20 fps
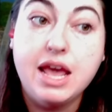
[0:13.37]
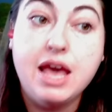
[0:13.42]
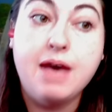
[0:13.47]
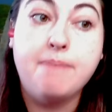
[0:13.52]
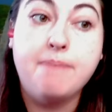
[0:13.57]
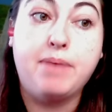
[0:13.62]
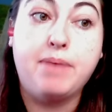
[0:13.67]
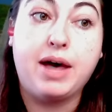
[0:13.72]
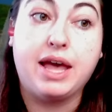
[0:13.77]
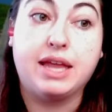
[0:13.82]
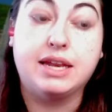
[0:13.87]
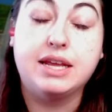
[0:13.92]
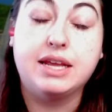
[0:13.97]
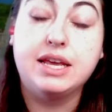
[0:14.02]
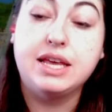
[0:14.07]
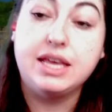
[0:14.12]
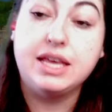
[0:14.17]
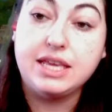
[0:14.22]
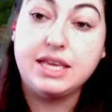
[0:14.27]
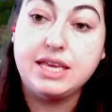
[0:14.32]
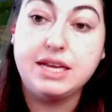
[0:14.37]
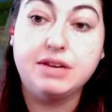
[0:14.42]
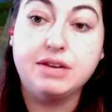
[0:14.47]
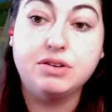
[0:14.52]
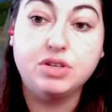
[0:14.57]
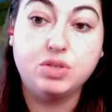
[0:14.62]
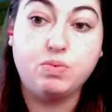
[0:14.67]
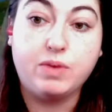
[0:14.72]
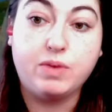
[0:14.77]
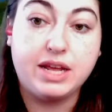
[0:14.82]
but here
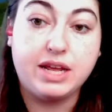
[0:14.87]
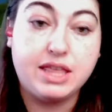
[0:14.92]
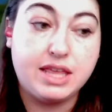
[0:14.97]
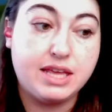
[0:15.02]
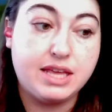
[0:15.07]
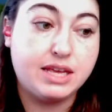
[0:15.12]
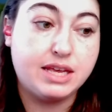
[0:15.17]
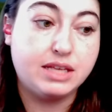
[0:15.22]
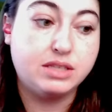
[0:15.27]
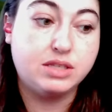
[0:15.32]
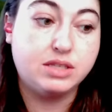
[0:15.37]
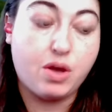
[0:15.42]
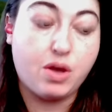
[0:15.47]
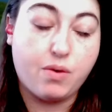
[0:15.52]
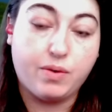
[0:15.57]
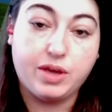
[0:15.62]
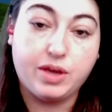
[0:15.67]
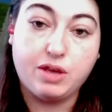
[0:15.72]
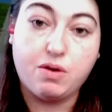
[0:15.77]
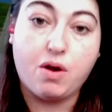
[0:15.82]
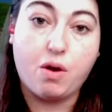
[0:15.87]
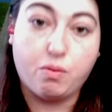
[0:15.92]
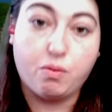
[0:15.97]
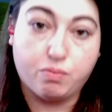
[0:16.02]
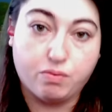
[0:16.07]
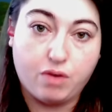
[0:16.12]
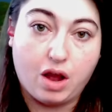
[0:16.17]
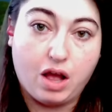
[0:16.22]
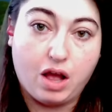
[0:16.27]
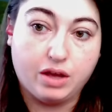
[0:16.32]
is what I think is going
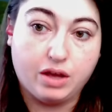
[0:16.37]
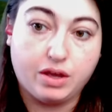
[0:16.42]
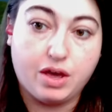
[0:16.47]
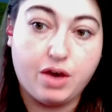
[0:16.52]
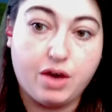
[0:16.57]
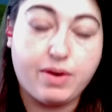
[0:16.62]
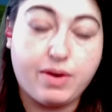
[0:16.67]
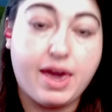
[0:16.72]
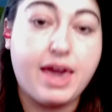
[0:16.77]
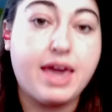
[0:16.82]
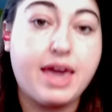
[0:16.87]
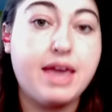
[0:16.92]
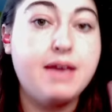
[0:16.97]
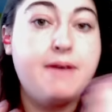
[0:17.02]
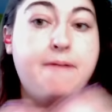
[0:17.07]
wrong, okay?